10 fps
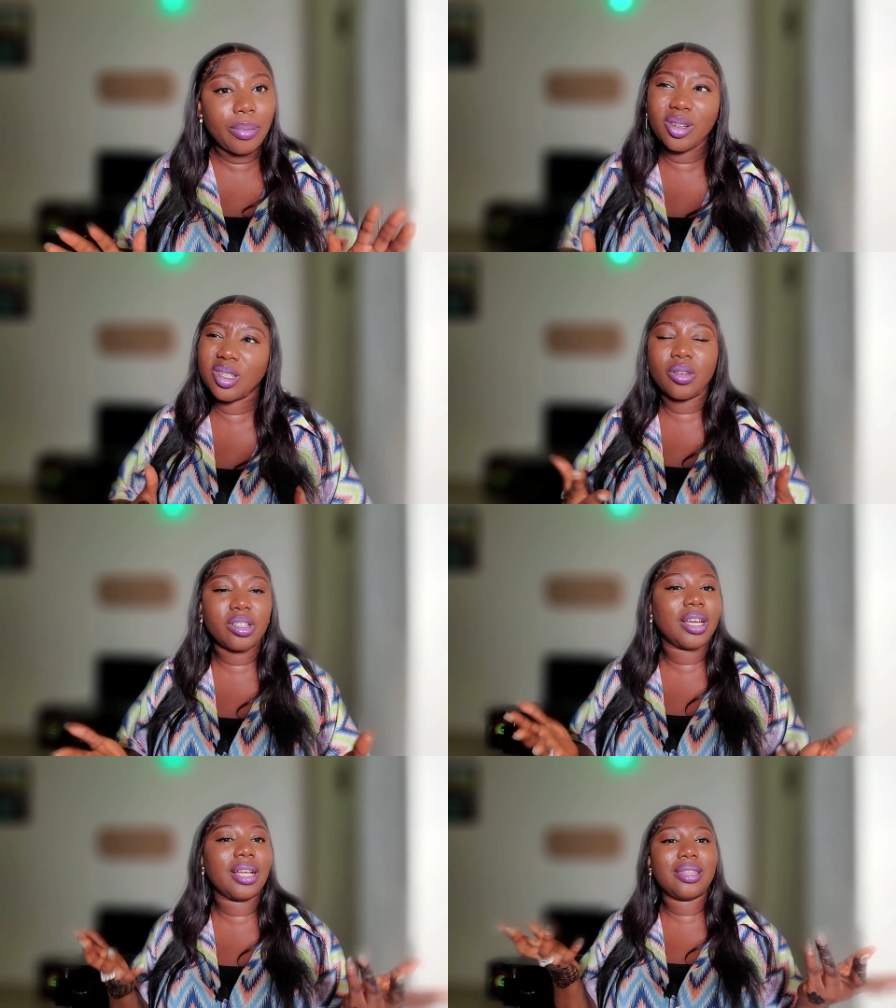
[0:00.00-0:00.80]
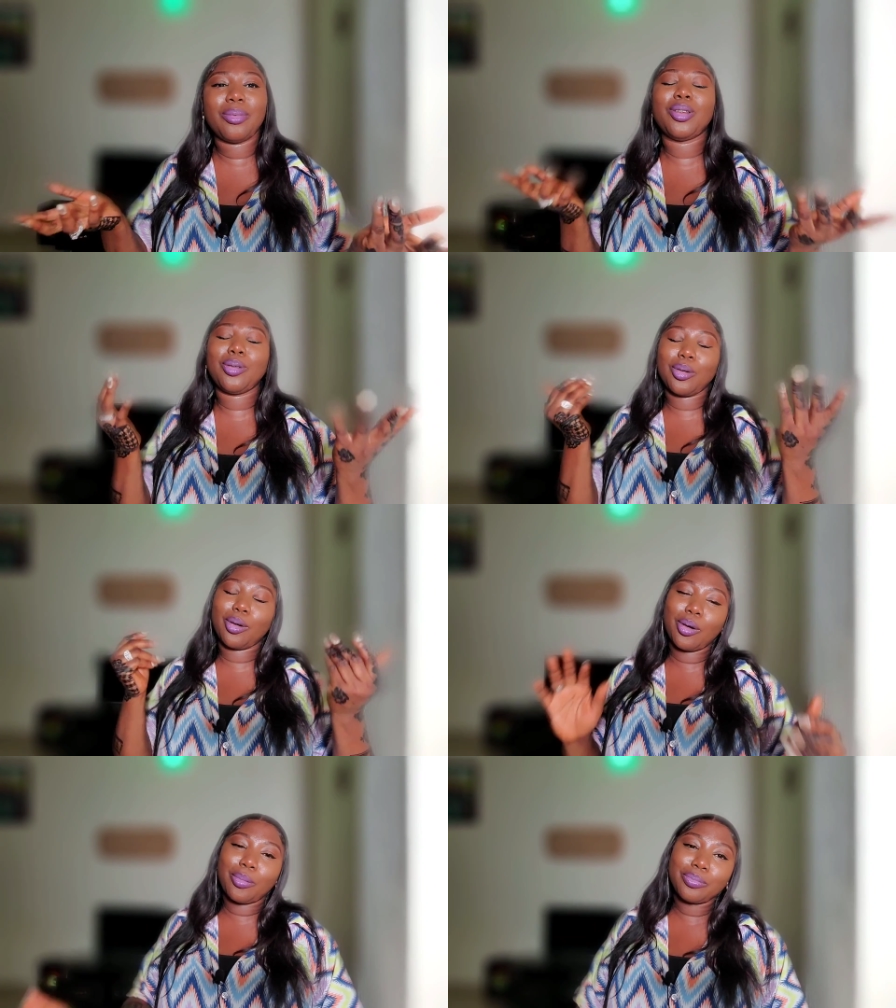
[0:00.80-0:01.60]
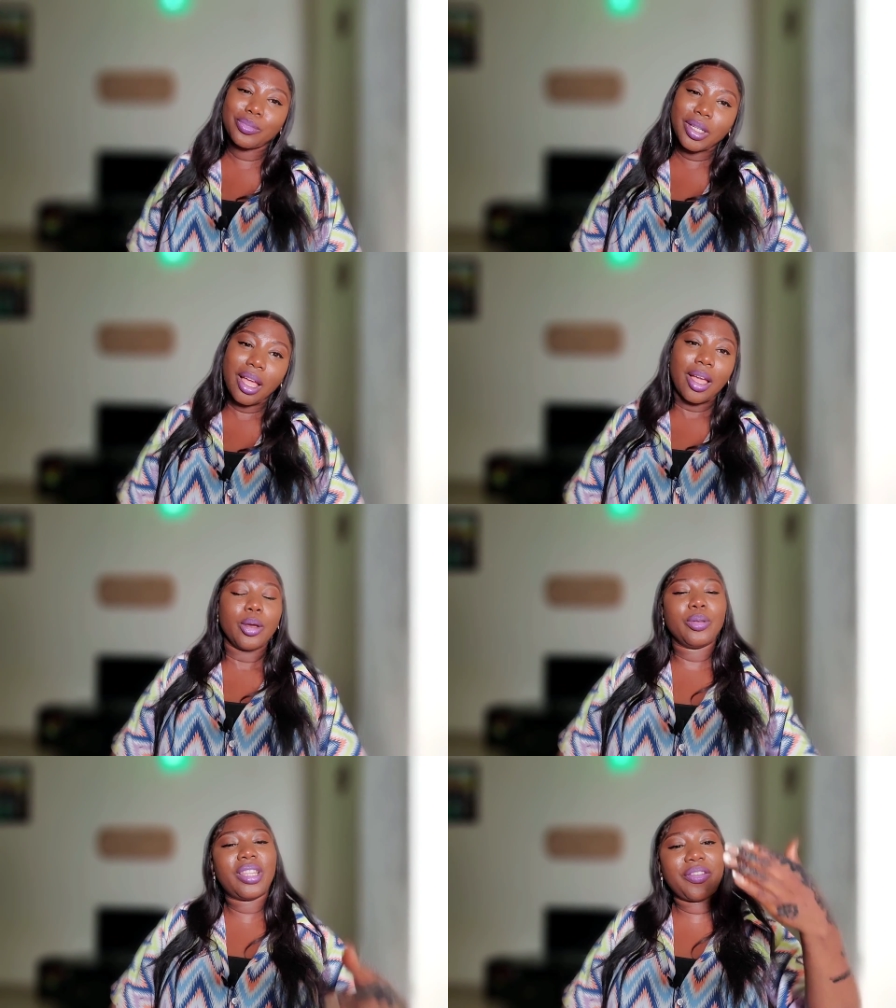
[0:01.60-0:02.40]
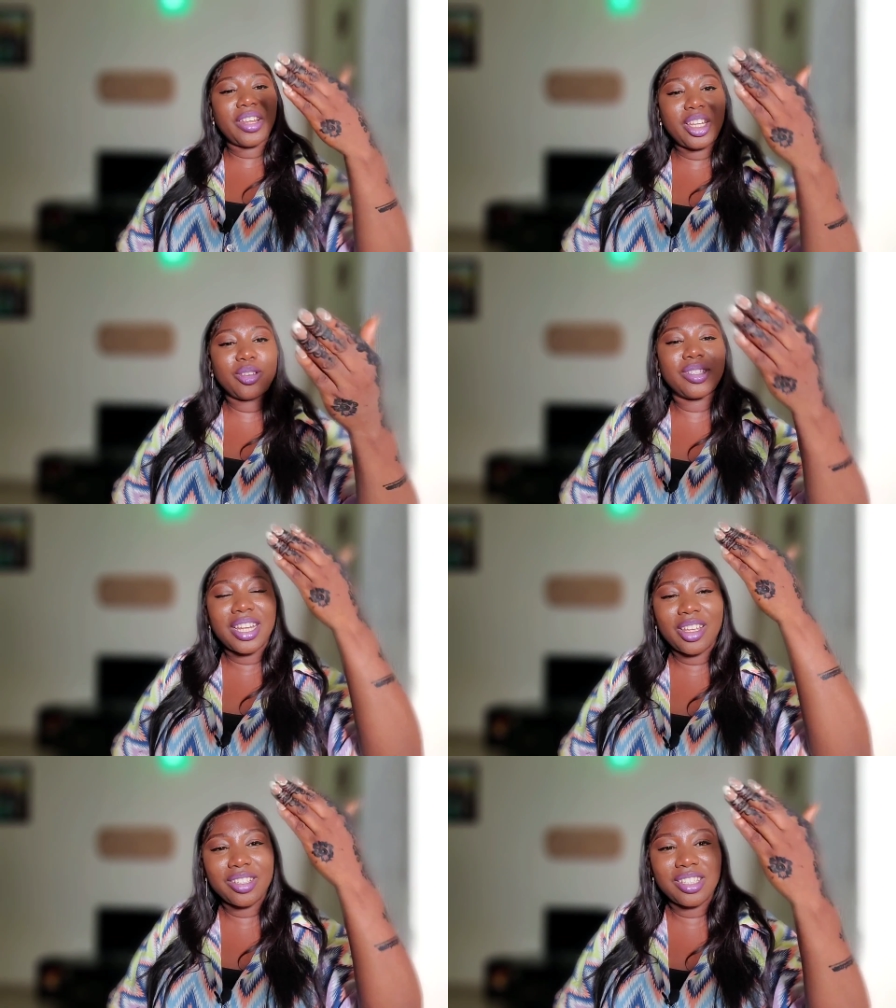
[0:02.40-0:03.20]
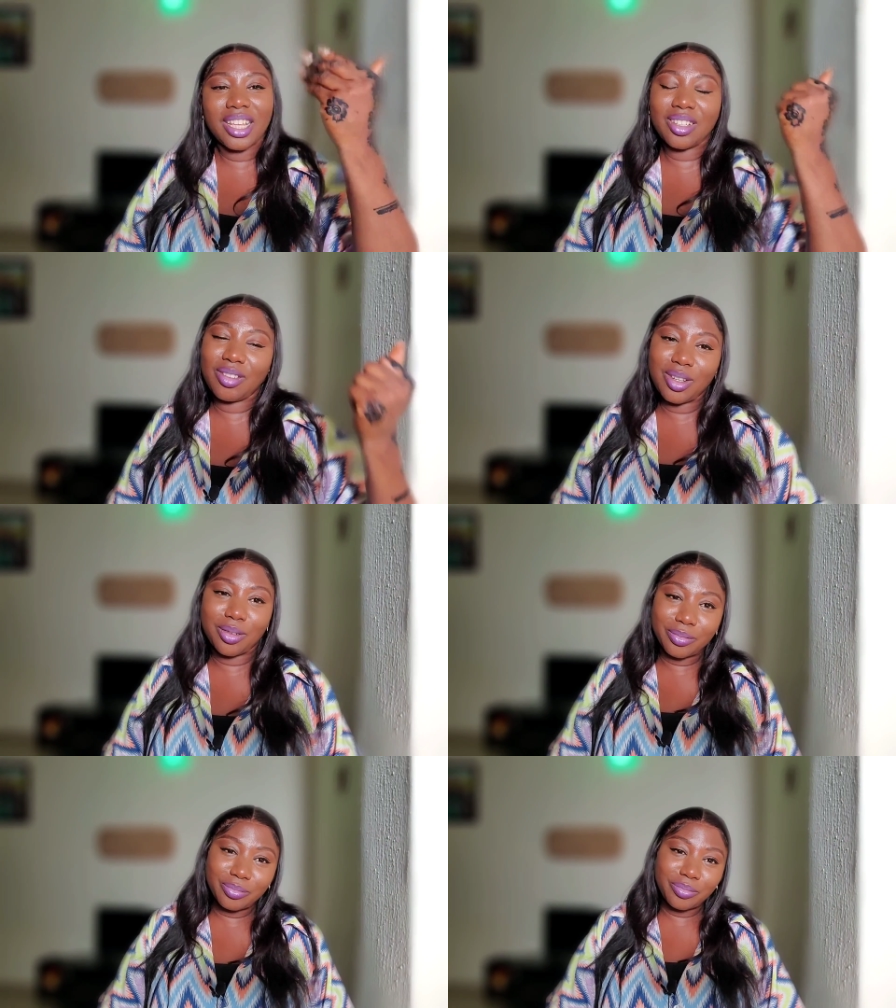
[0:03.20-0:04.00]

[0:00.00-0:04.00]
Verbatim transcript: Because obviously you can't tell me you don't know Go. Definitely you've seen her in your sister's video.